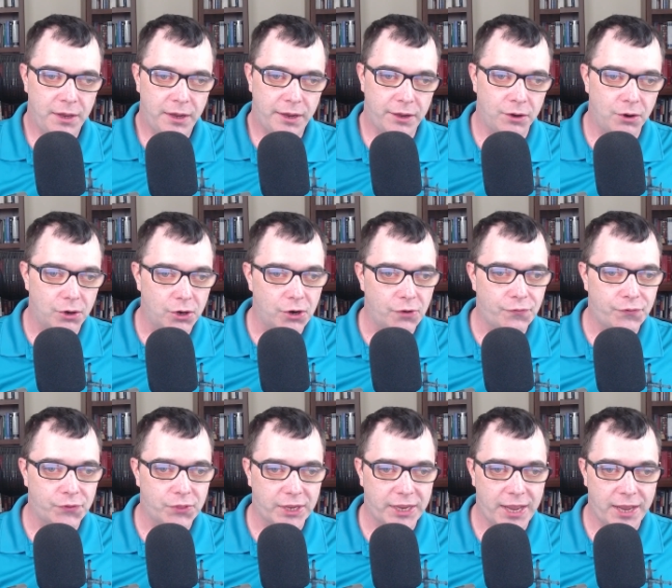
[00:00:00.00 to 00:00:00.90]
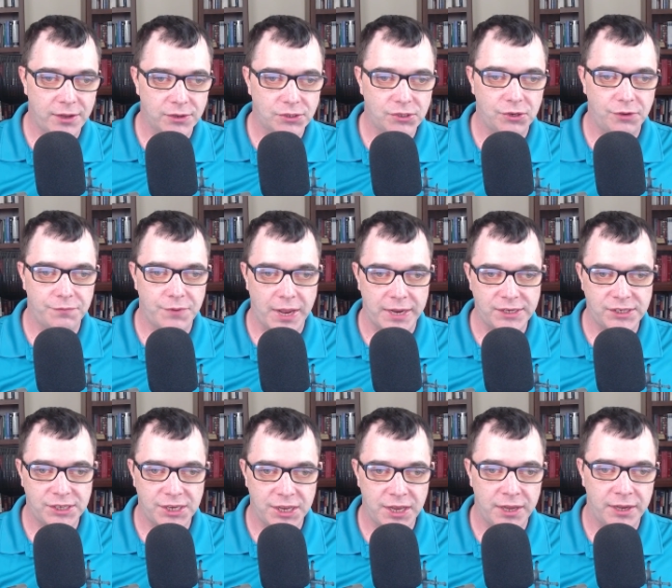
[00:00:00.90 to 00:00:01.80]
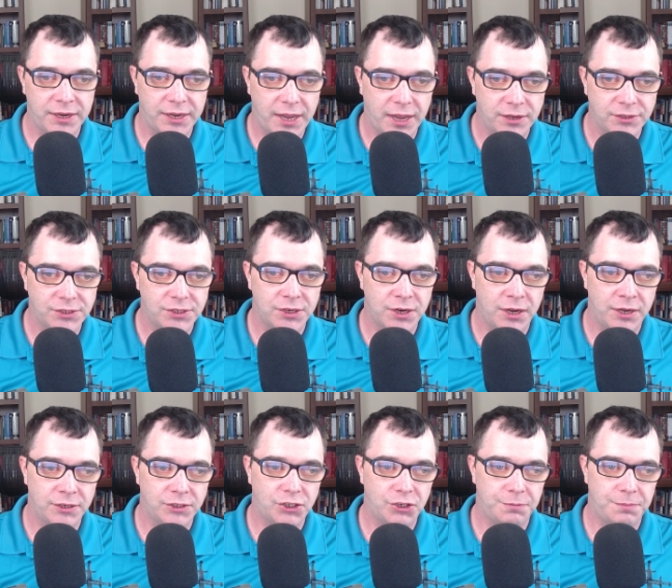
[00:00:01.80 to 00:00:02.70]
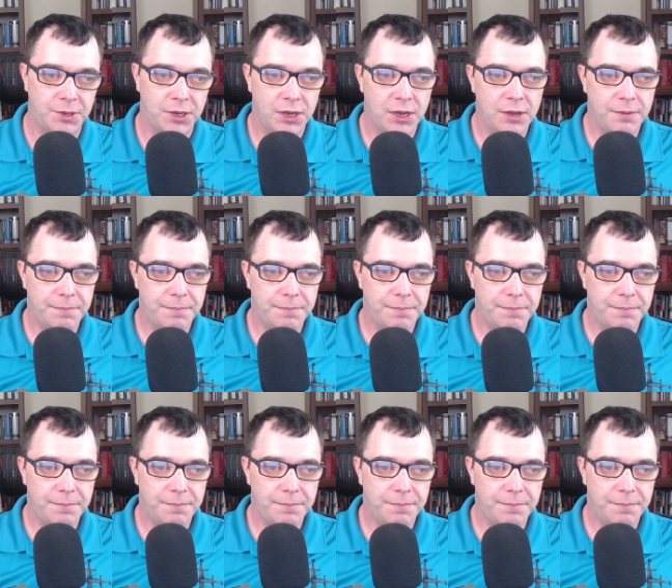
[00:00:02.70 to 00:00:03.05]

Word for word: in order for the Council of Nicaea and Chalcedon to